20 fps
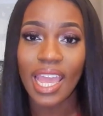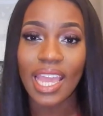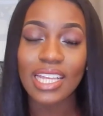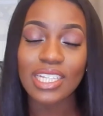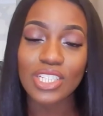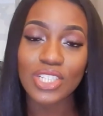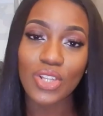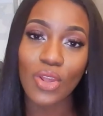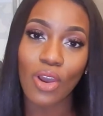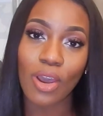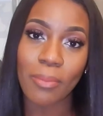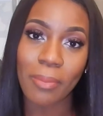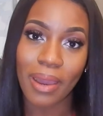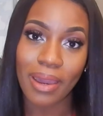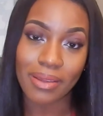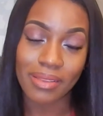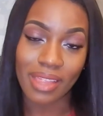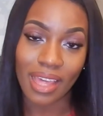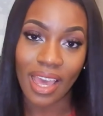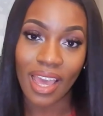It's not
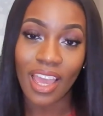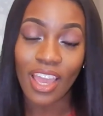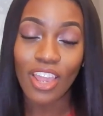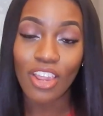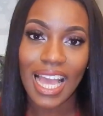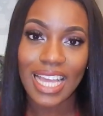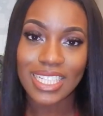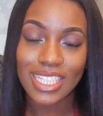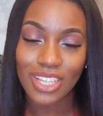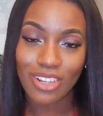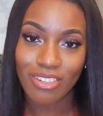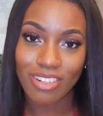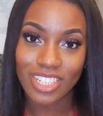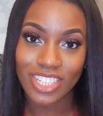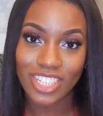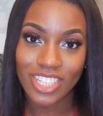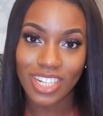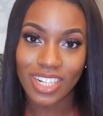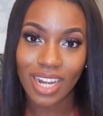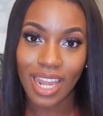about that. As a
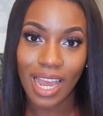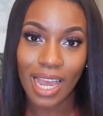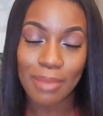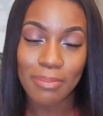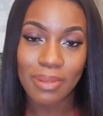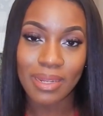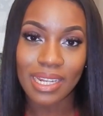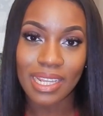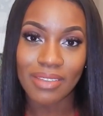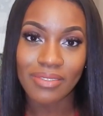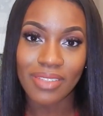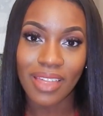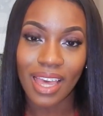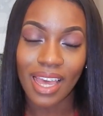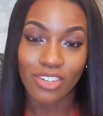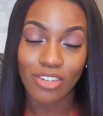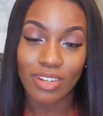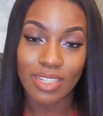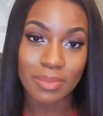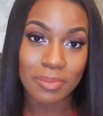Christian, I believe
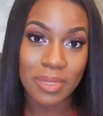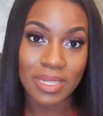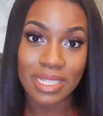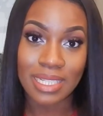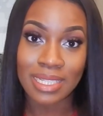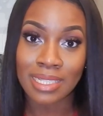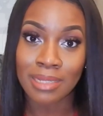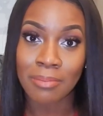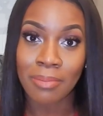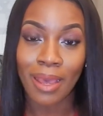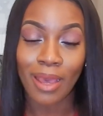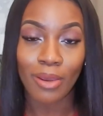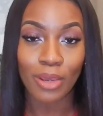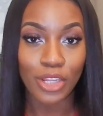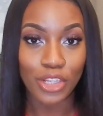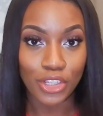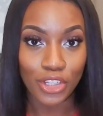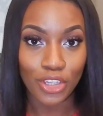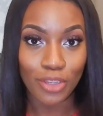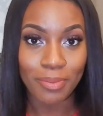that Christmas is about
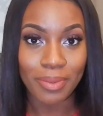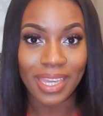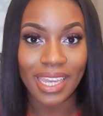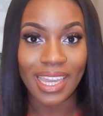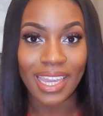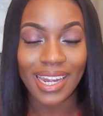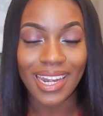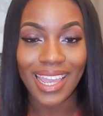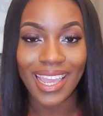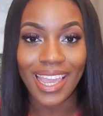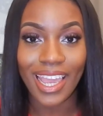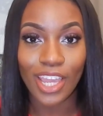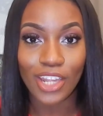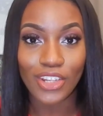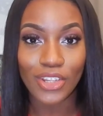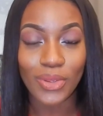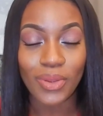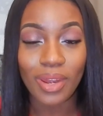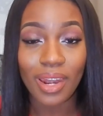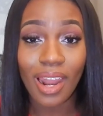a new beginning, a
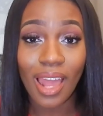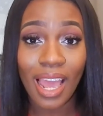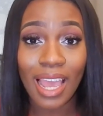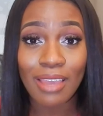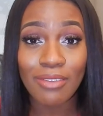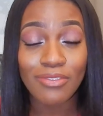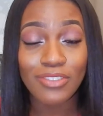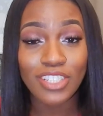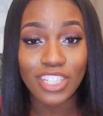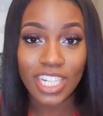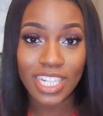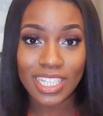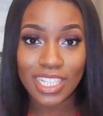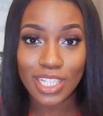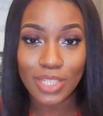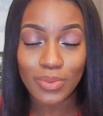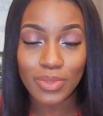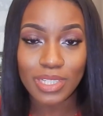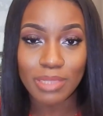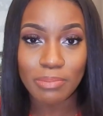new life.
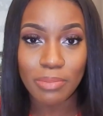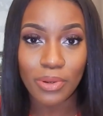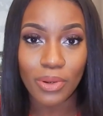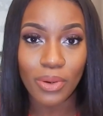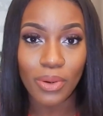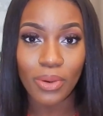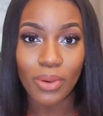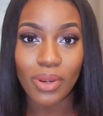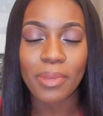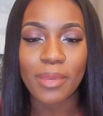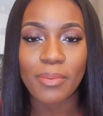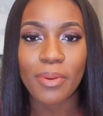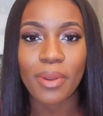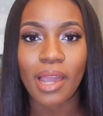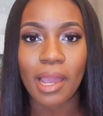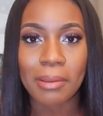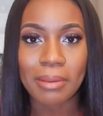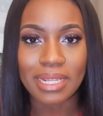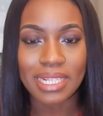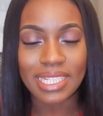Jesus was born, people
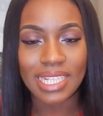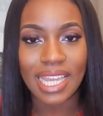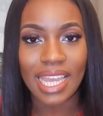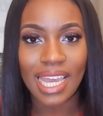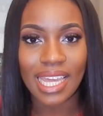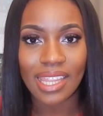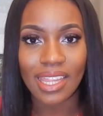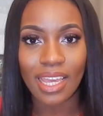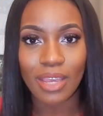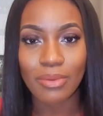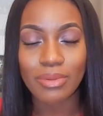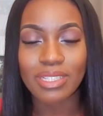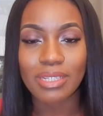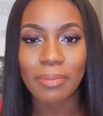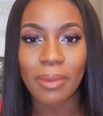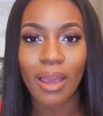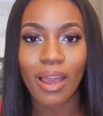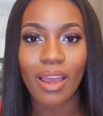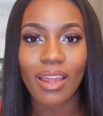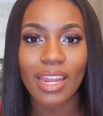coming together. It was
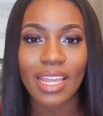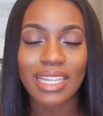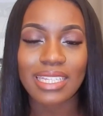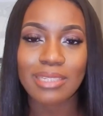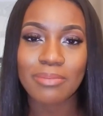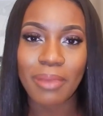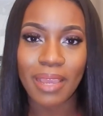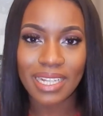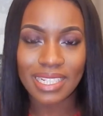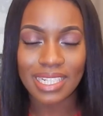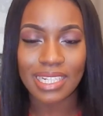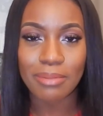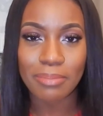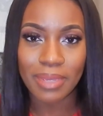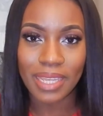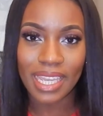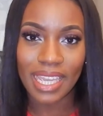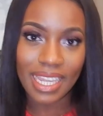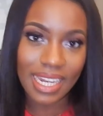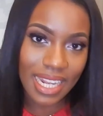about unexpected
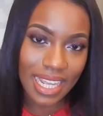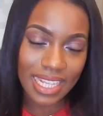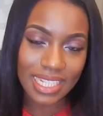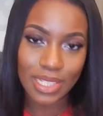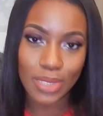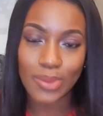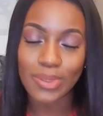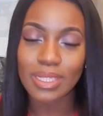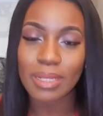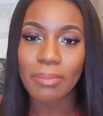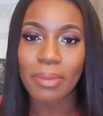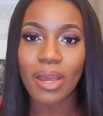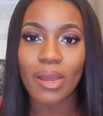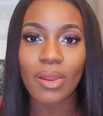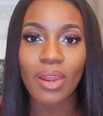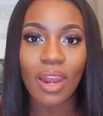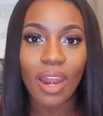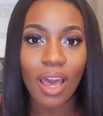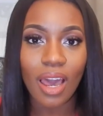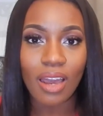beginnings. It was
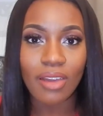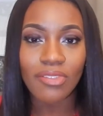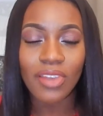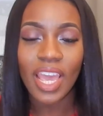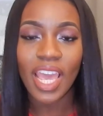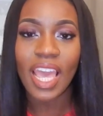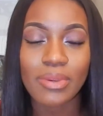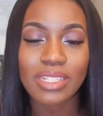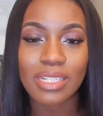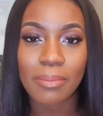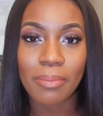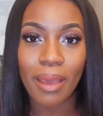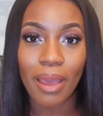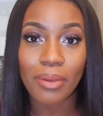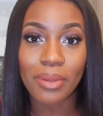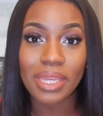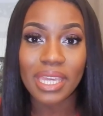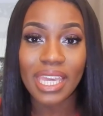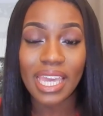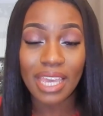about love. It was
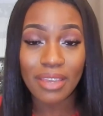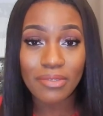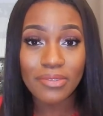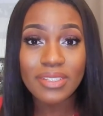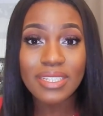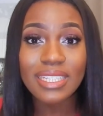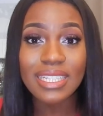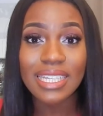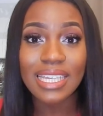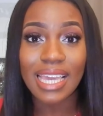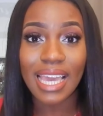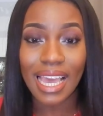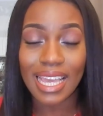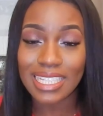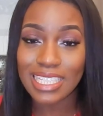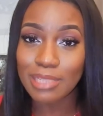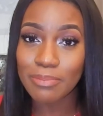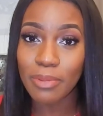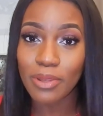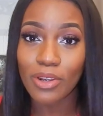about gifts,
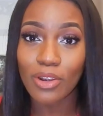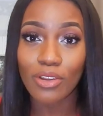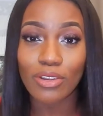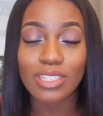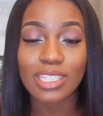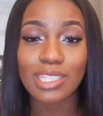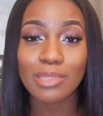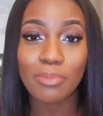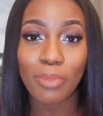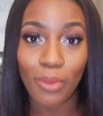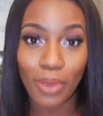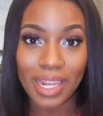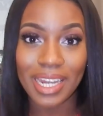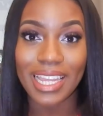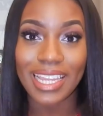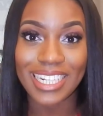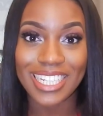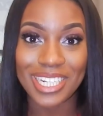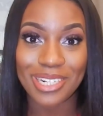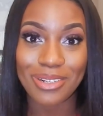yes, but not
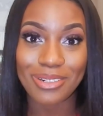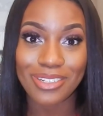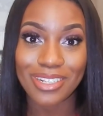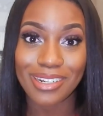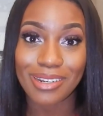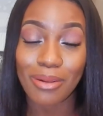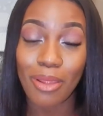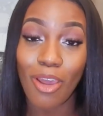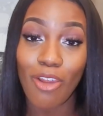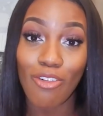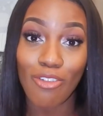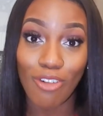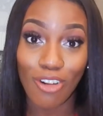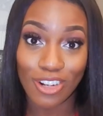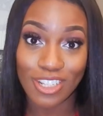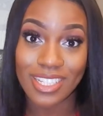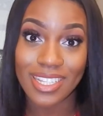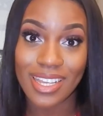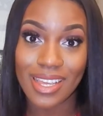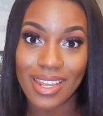spoiling children
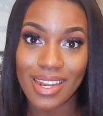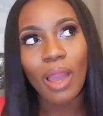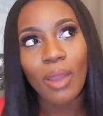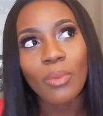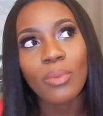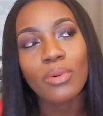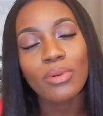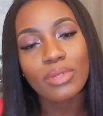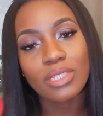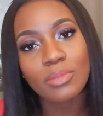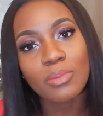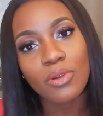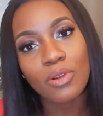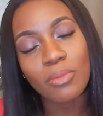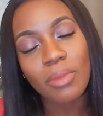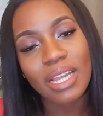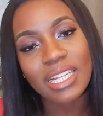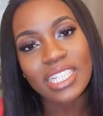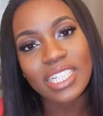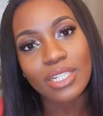rotten. I will spoil
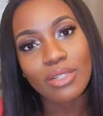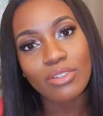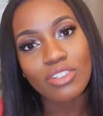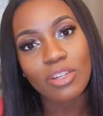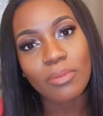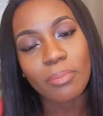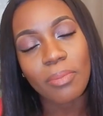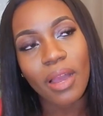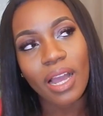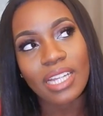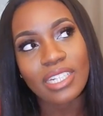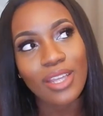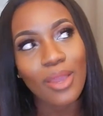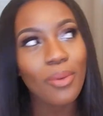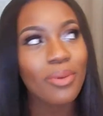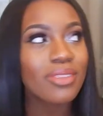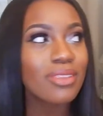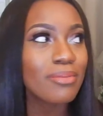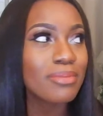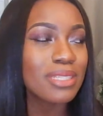my children, but I
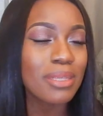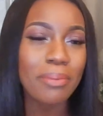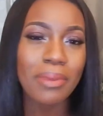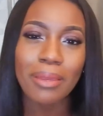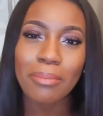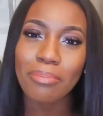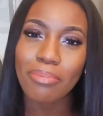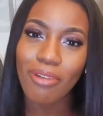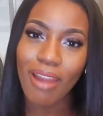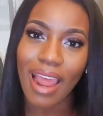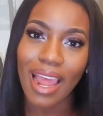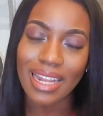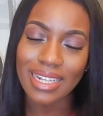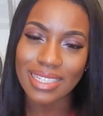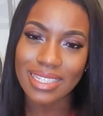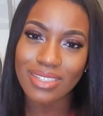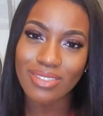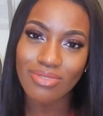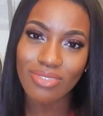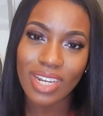don't want them to be
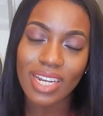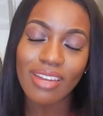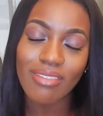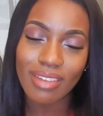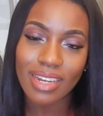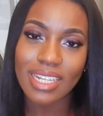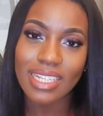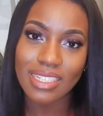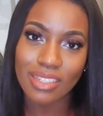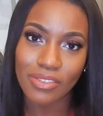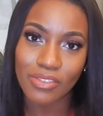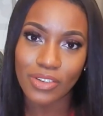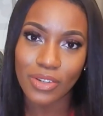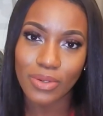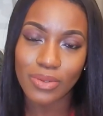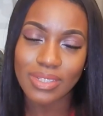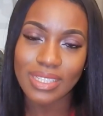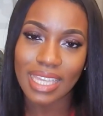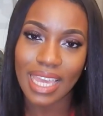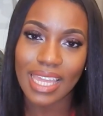brats. It's really, really
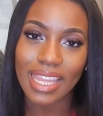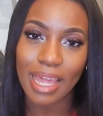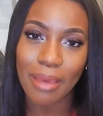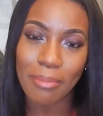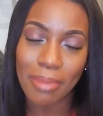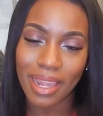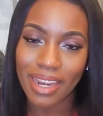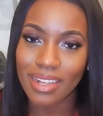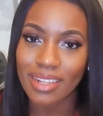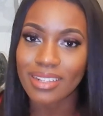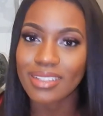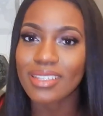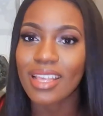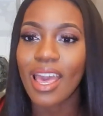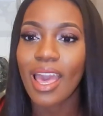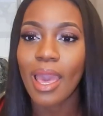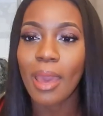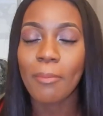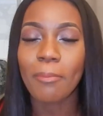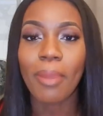difficult to get that balance sense,
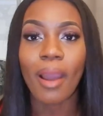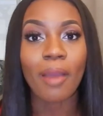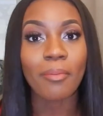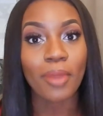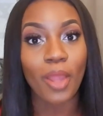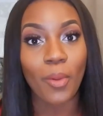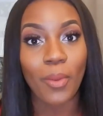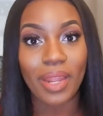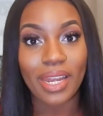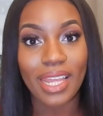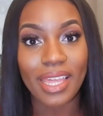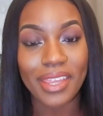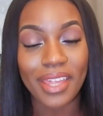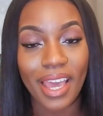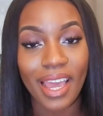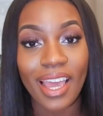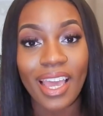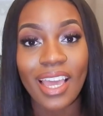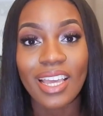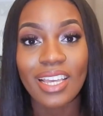but I'm nowhere near
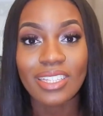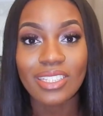that.